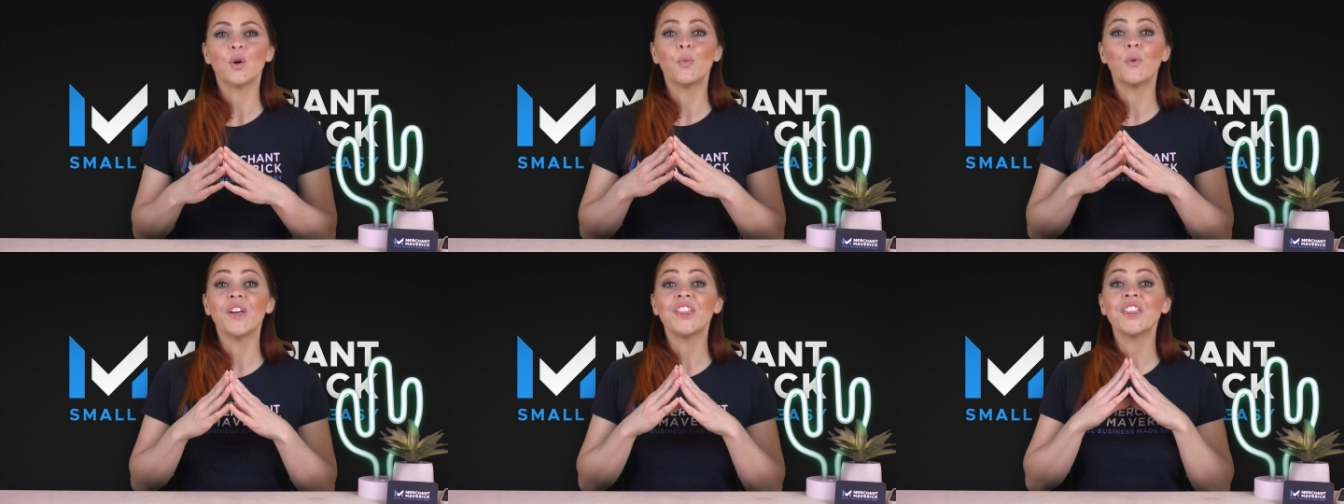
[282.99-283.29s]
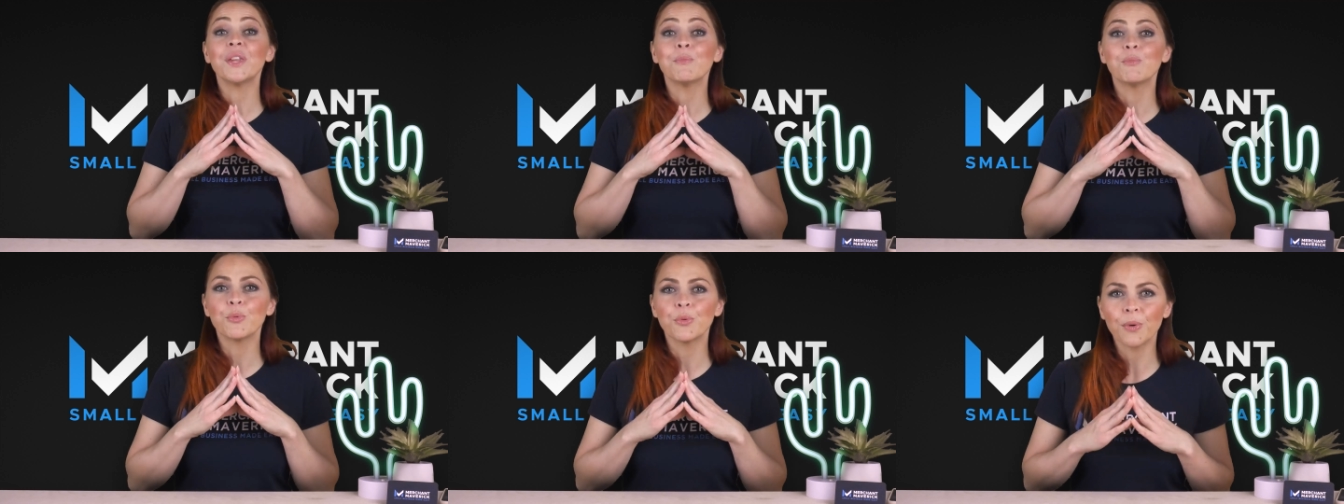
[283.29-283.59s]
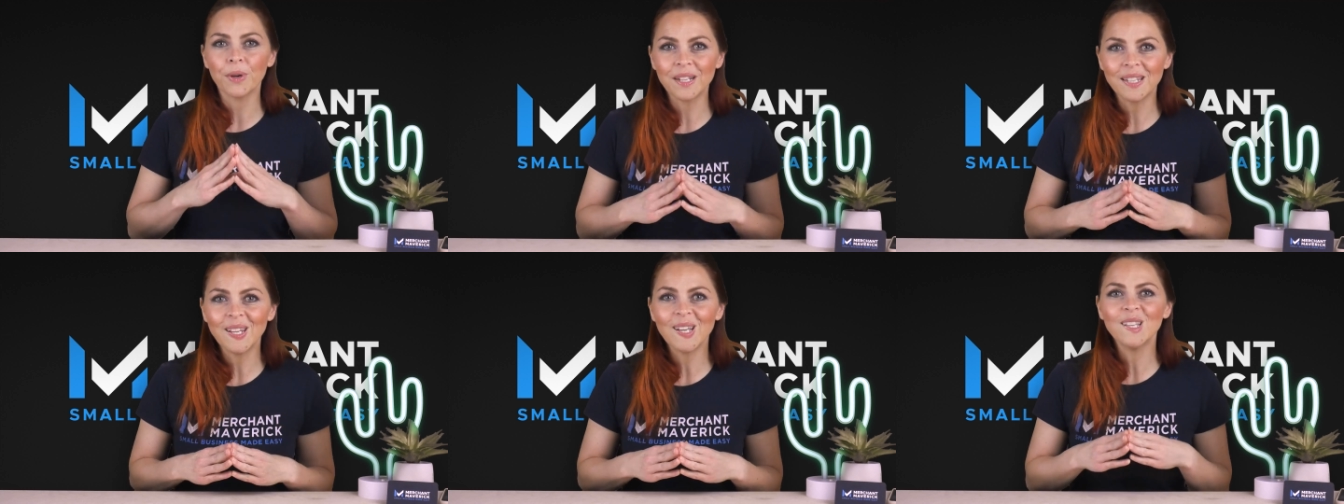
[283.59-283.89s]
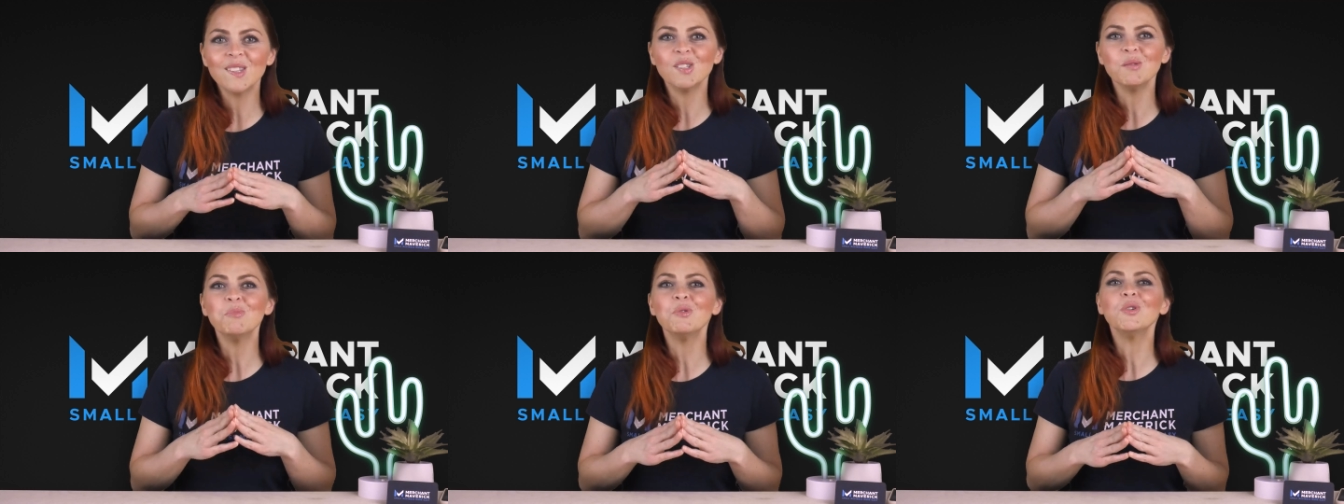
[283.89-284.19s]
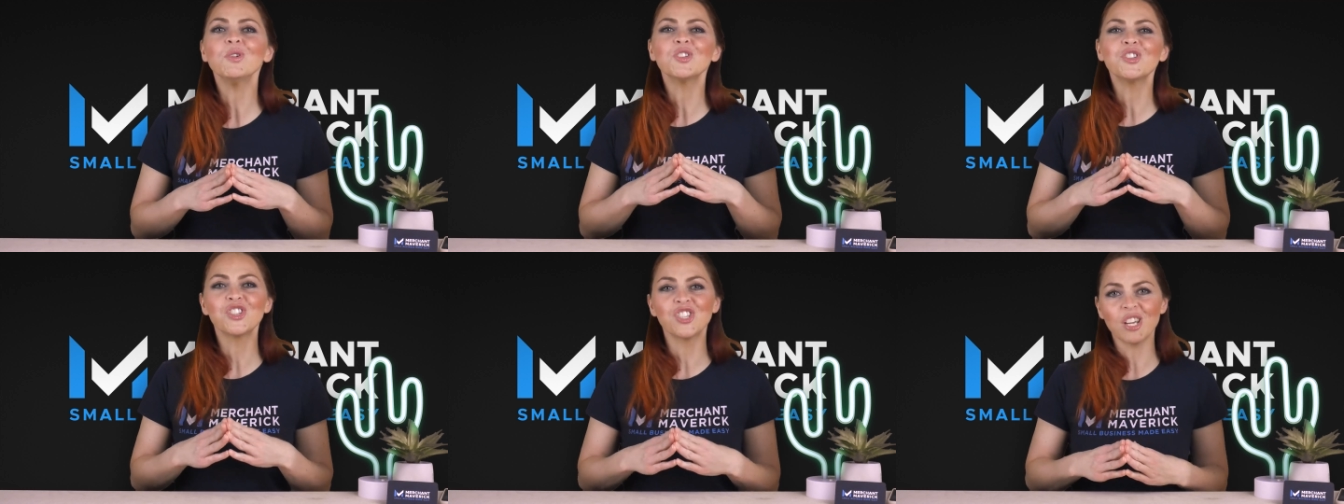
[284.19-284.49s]
with
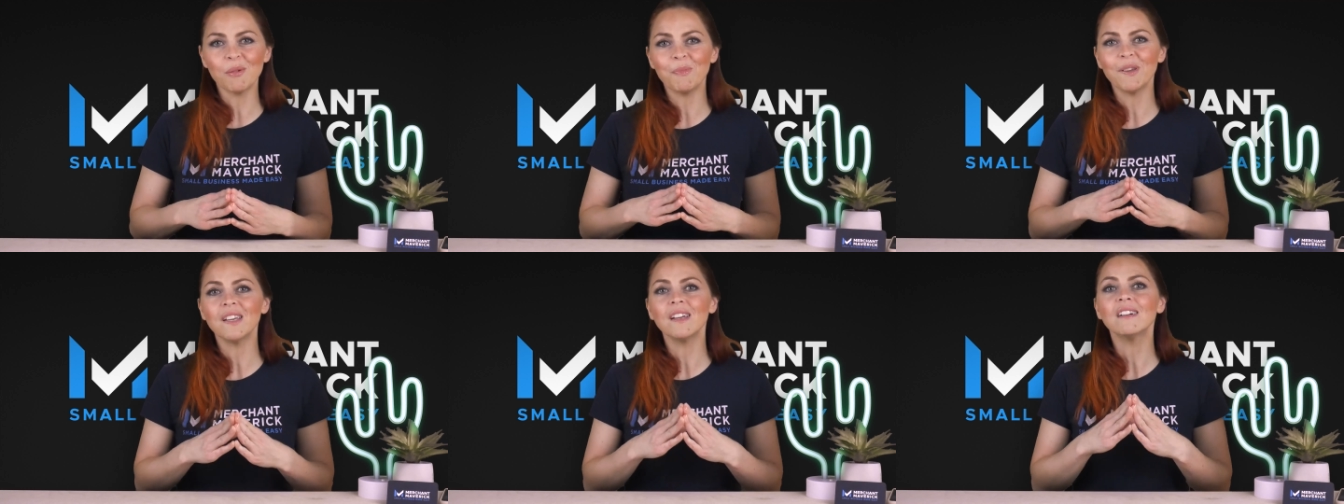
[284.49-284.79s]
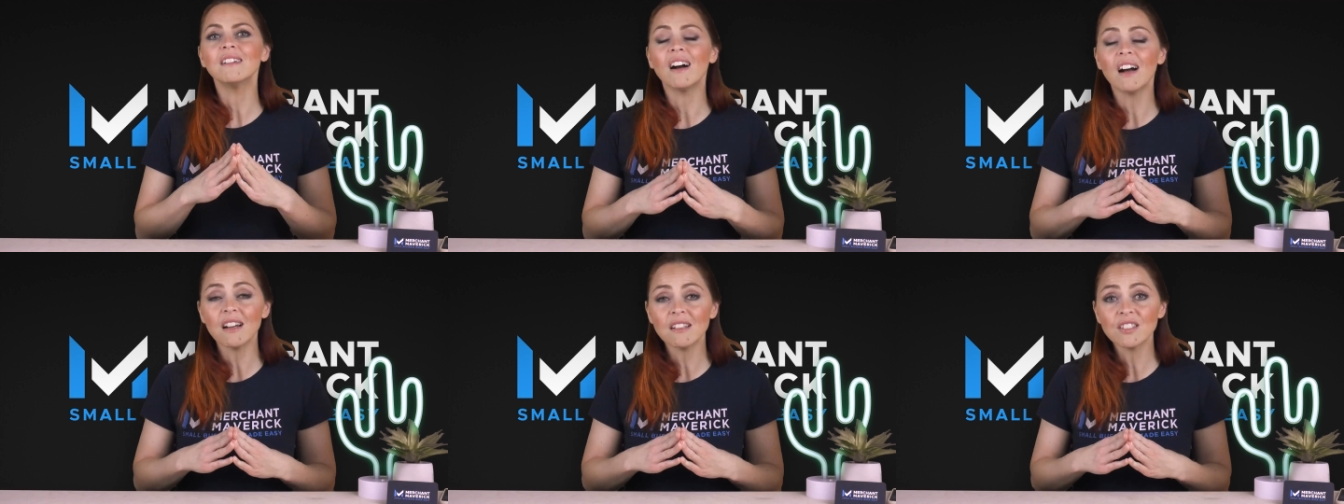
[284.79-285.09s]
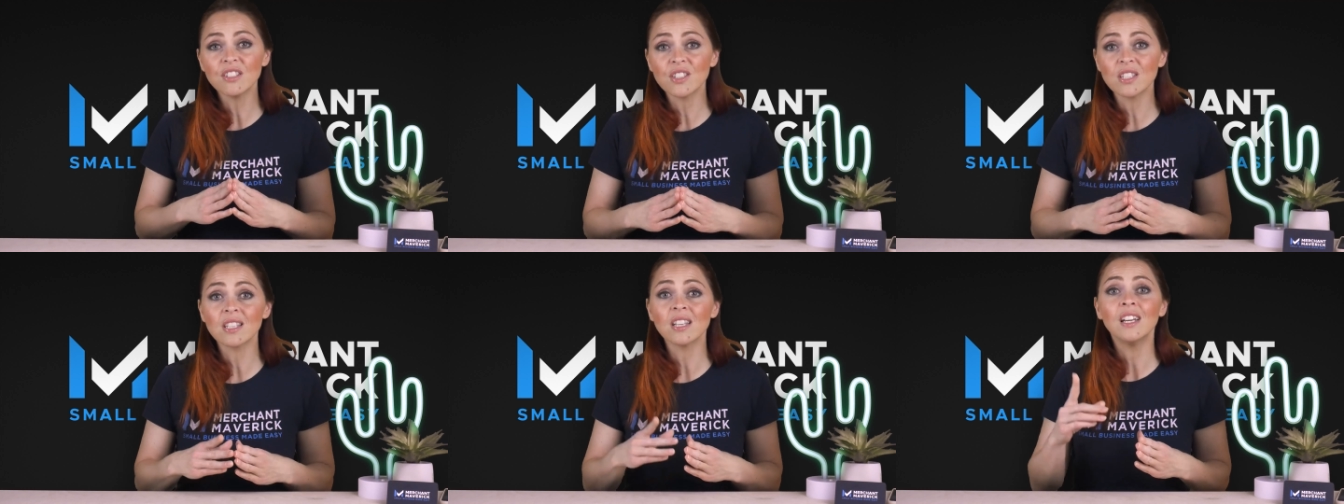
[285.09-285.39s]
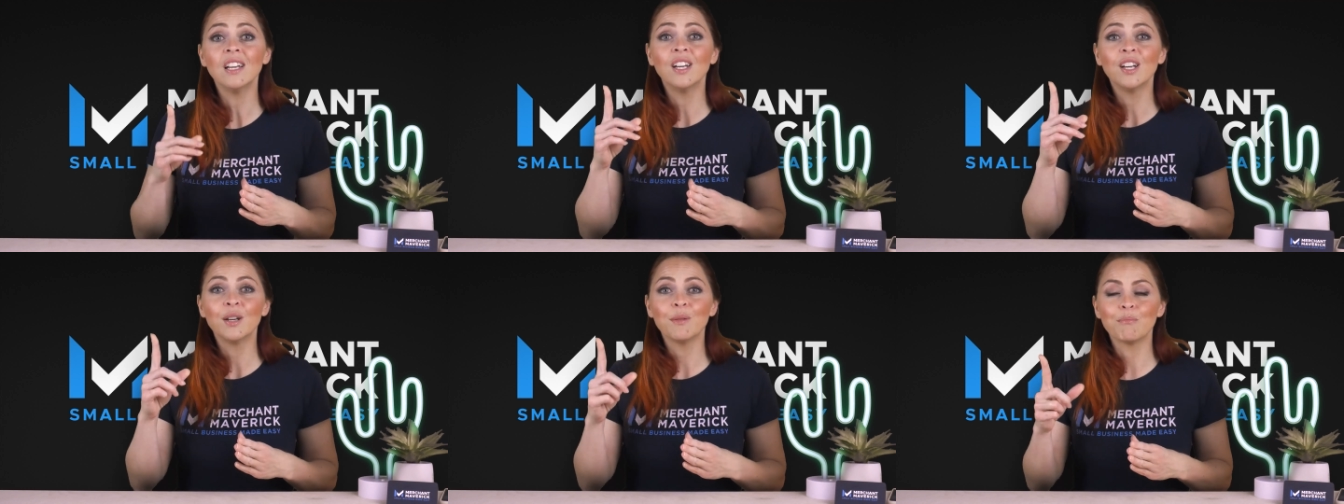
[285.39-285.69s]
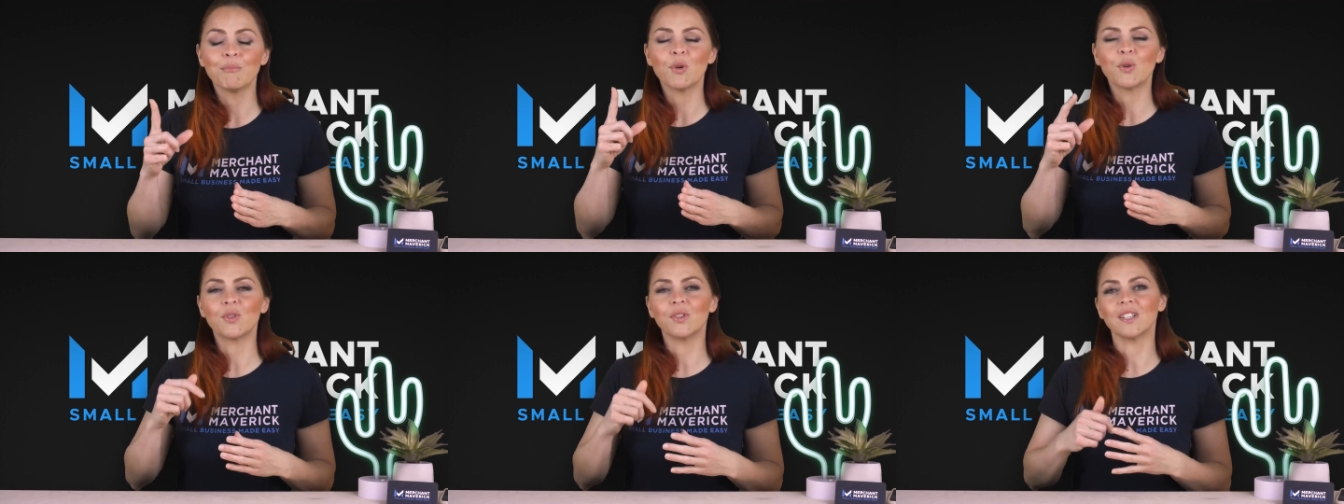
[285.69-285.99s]
predictable shipping costs,
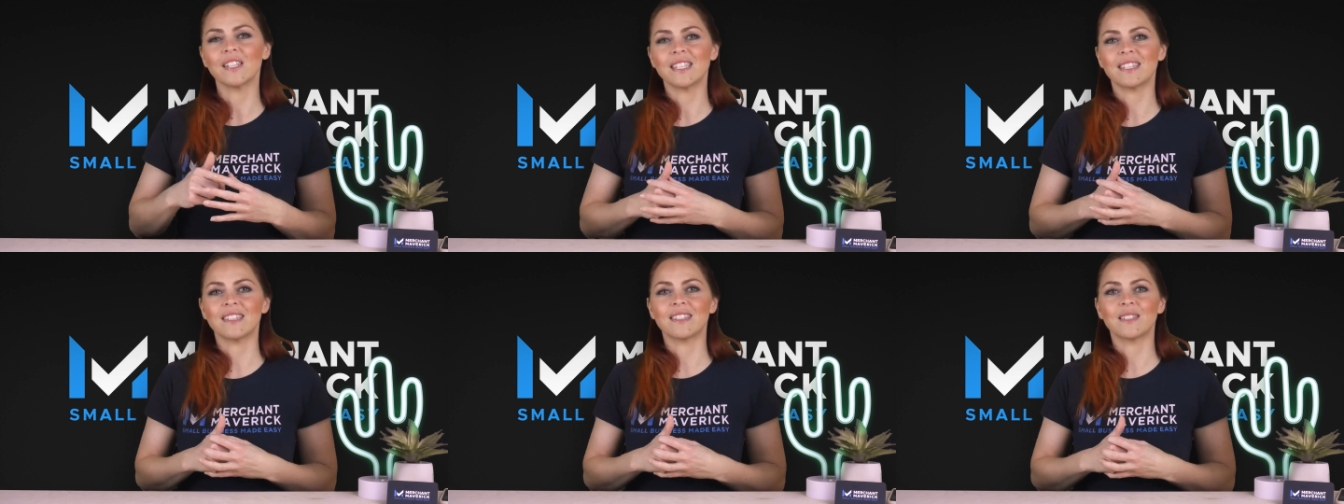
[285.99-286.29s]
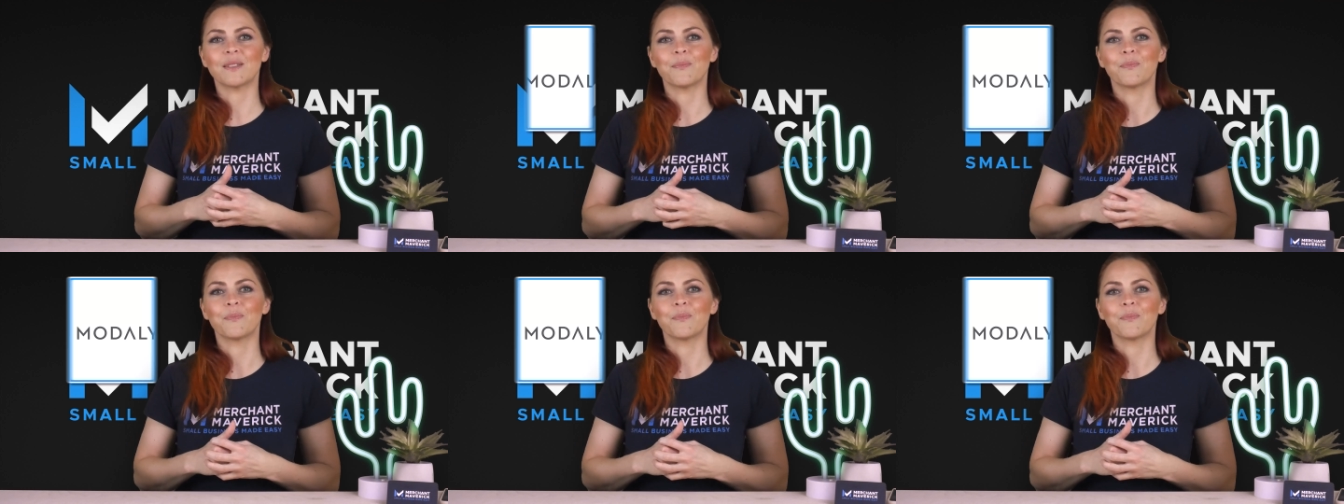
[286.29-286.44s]
Modalyst.